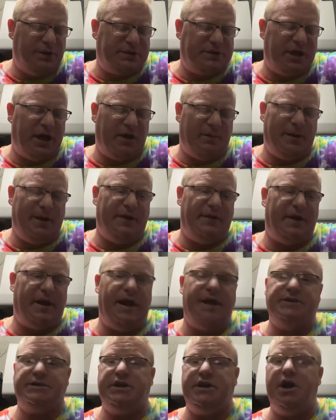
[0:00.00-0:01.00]
telling me that
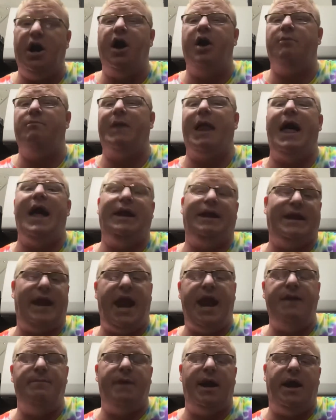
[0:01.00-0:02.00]
as a young black
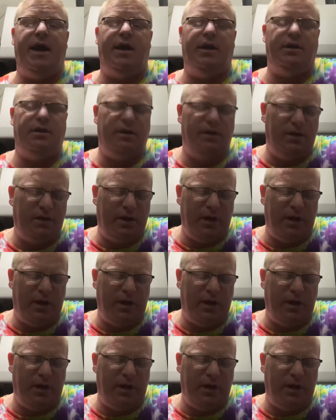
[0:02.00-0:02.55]
gay man,